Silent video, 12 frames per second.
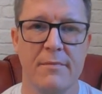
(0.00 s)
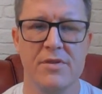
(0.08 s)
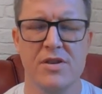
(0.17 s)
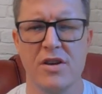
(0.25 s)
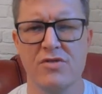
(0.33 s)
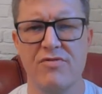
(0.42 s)

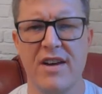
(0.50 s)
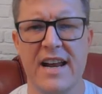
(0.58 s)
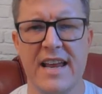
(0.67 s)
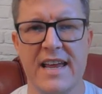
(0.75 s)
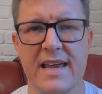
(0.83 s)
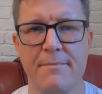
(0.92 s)
So it's
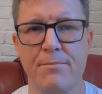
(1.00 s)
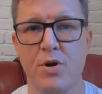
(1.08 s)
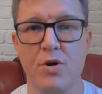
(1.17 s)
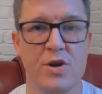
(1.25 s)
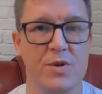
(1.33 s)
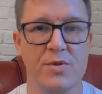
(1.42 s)
really
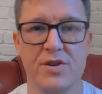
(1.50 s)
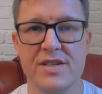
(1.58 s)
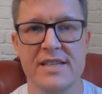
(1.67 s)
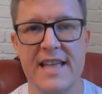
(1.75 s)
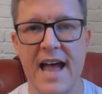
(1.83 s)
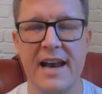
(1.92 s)
important you
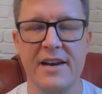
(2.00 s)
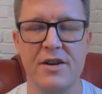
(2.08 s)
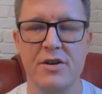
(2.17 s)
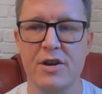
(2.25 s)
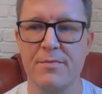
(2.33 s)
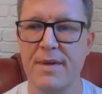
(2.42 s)
understand
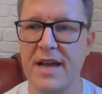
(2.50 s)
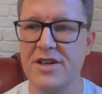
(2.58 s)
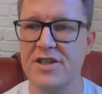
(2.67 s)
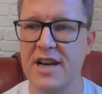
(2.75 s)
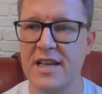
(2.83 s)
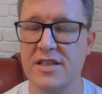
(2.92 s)
who you're
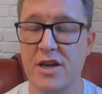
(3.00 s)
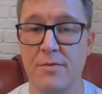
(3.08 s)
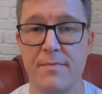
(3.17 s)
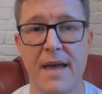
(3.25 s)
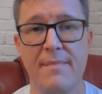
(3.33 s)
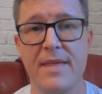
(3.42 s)
pitching it to.
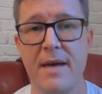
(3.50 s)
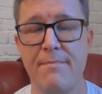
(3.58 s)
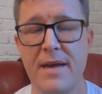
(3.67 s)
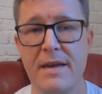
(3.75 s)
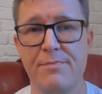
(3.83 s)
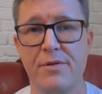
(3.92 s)
Maybe they're
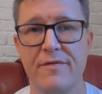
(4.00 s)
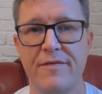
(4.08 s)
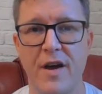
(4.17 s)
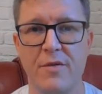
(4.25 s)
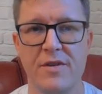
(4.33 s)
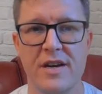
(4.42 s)
people
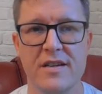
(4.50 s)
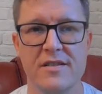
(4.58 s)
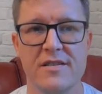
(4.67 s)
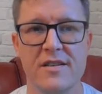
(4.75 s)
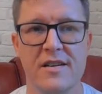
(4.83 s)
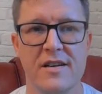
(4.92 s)

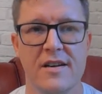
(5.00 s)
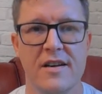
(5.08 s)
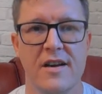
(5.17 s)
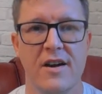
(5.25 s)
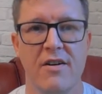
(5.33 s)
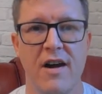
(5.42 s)
focused,
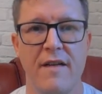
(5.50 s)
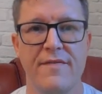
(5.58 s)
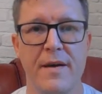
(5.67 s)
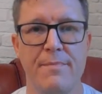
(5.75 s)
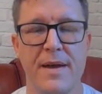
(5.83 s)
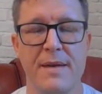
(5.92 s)
right? If
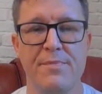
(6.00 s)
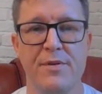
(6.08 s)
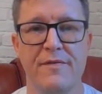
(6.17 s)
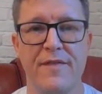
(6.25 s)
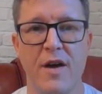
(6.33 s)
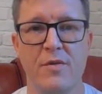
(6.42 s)
they're
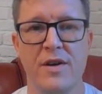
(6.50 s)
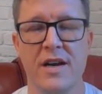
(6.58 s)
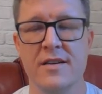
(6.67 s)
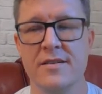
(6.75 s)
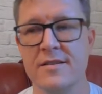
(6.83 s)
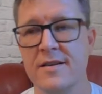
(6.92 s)
people
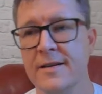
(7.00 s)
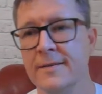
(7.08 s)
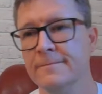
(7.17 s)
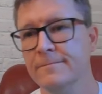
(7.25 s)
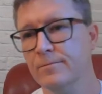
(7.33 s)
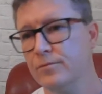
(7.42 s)
focused,
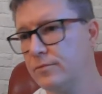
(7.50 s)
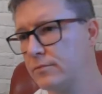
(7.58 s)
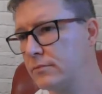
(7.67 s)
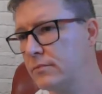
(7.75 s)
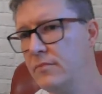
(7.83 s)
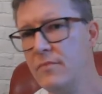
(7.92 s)

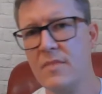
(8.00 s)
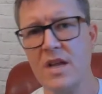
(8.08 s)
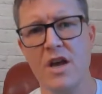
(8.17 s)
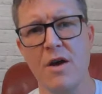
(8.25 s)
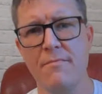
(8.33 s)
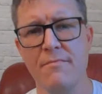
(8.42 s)

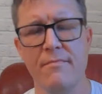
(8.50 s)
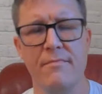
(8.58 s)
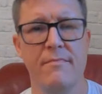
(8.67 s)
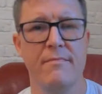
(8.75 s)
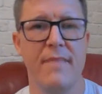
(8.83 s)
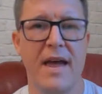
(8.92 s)

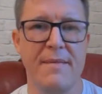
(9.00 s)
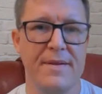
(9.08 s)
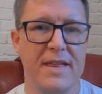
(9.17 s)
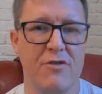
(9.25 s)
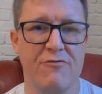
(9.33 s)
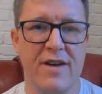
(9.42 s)
maybe
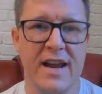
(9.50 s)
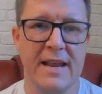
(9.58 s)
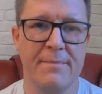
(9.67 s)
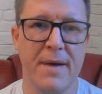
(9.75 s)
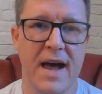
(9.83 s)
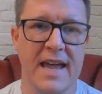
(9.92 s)
they'll
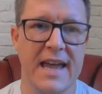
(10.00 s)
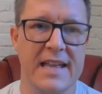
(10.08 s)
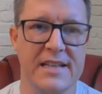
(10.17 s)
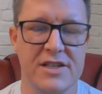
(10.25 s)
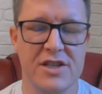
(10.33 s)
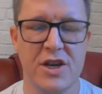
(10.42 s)
really buy
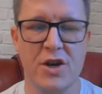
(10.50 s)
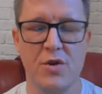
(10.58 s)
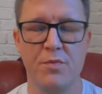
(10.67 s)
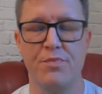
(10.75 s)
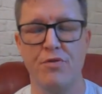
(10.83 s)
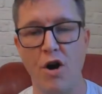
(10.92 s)

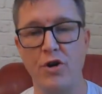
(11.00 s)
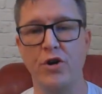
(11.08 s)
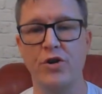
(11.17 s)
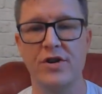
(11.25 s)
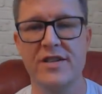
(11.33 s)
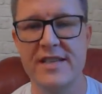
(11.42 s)
into
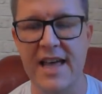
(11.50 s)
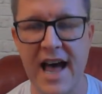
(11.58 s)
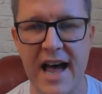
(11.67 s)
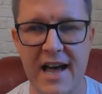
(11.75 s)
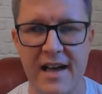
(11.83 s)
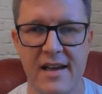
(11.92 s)
products
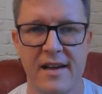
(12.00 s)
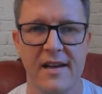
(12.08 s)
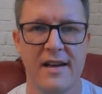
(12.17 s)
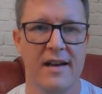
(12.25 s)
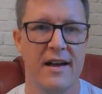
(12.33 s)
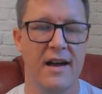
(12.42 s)
that
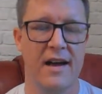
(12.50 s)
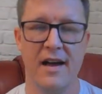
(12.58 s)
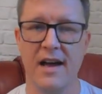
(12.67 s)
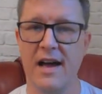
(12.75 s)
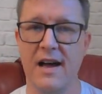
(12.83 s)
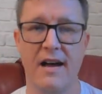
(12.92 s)

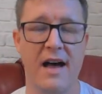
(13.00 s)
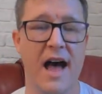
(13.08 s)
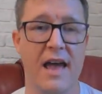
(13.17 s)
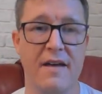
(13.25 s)
are high